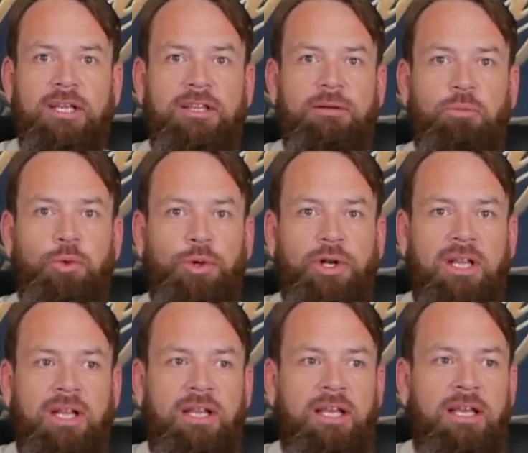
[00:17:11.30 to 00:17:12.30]
in the
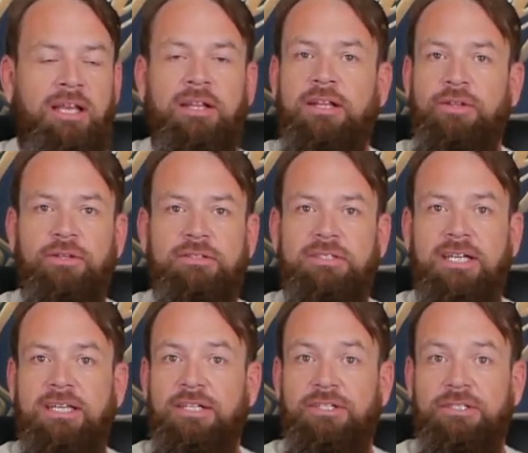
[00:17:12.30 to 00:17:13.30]
morning that looks
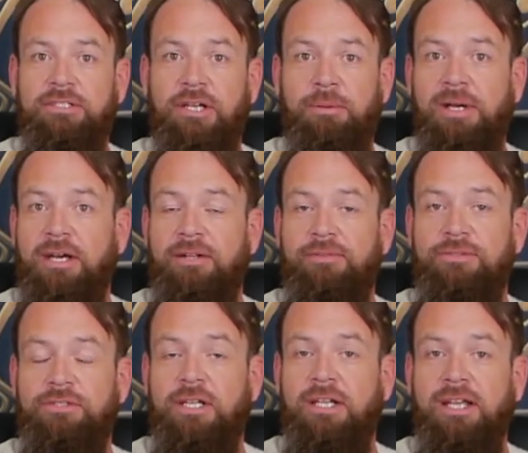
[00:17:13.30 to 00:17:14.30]
like they just come out of
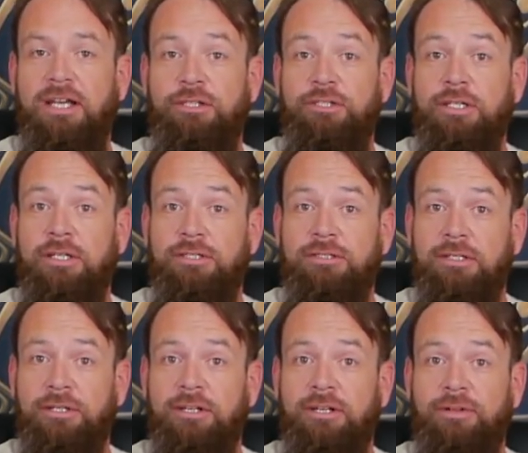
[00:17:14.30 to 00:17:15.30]
Sunday church?
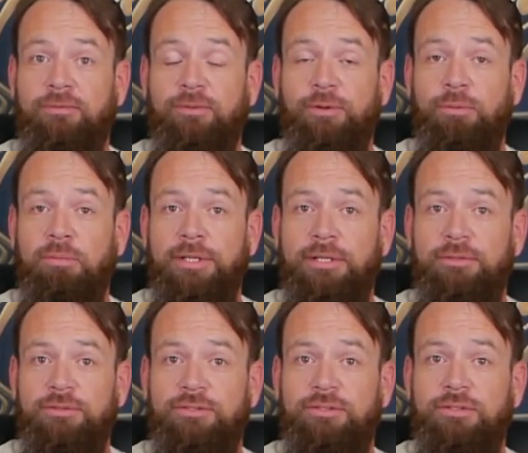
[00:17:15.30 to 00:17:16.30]
They're in a
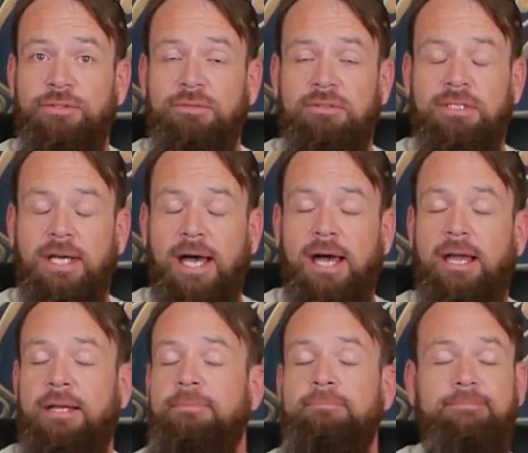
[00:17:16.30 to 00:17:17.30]
full-blown suit and
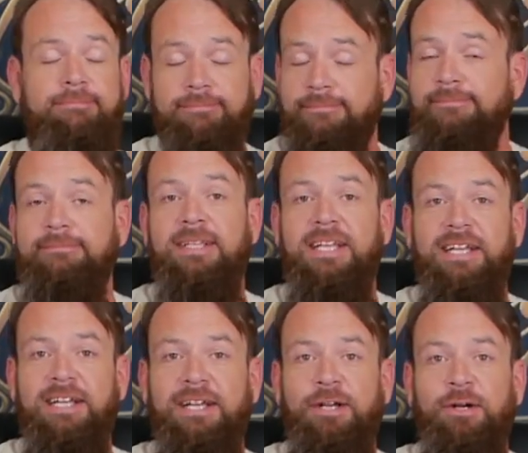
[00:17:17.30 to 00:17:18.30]
tie.
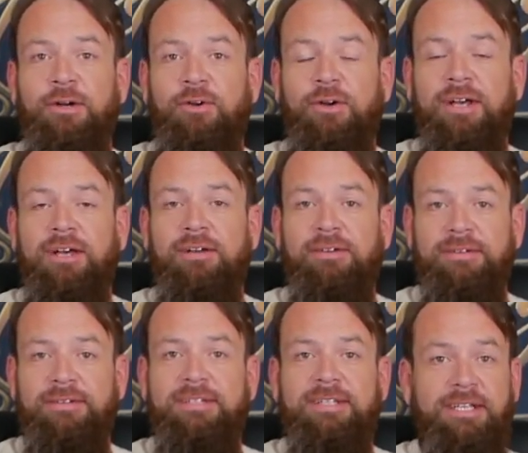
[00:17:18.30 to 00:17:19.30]
Well,
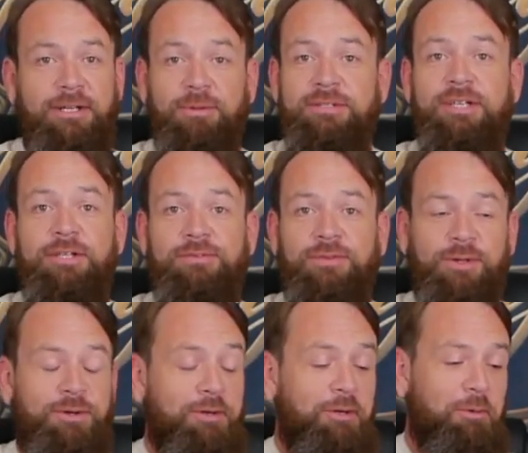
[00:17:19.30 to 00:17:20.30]
it was us
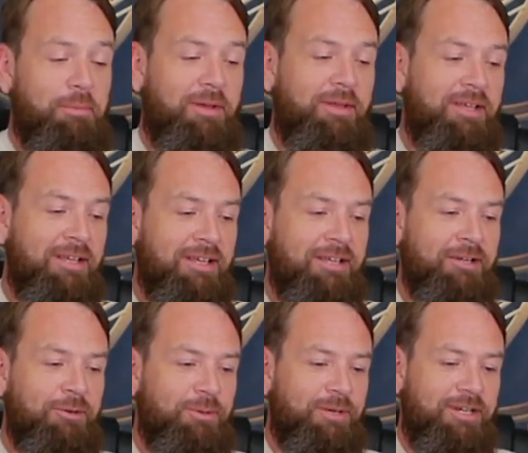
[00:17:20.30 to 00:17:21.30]
funeral home
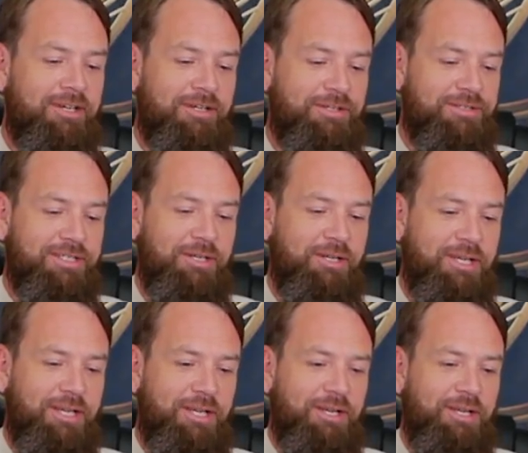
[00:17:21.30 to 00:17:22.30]
workers.
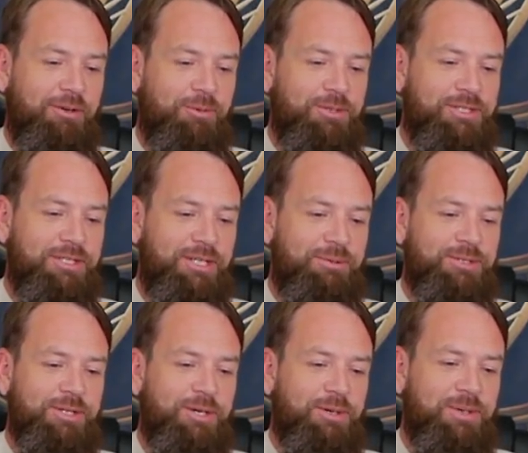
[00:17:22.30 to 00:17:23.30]
It
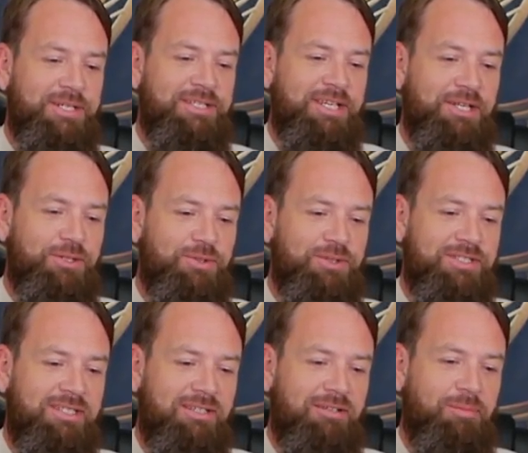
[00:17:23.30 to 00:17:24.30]
was always
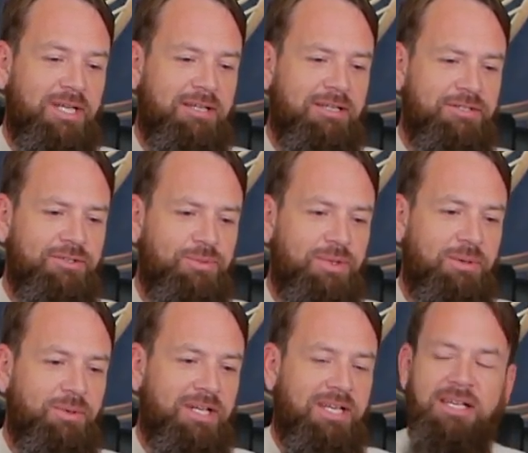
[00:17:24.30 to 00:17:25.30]
interesting because we
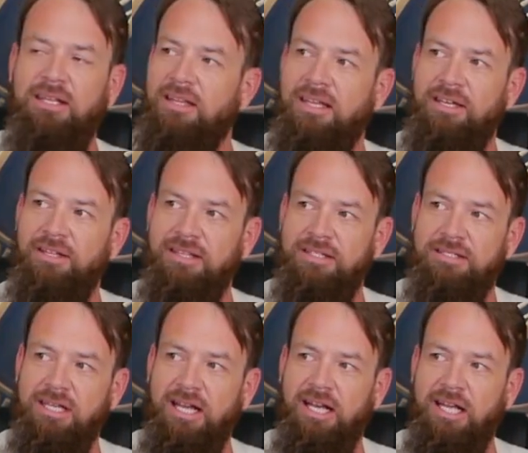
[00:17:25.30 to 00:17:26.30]
would get the
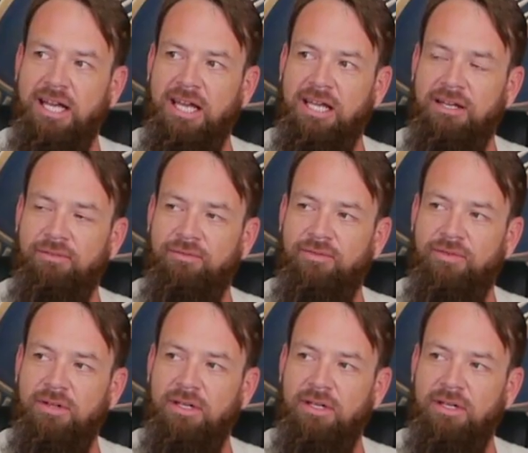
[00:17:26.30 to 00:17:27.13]
side eye of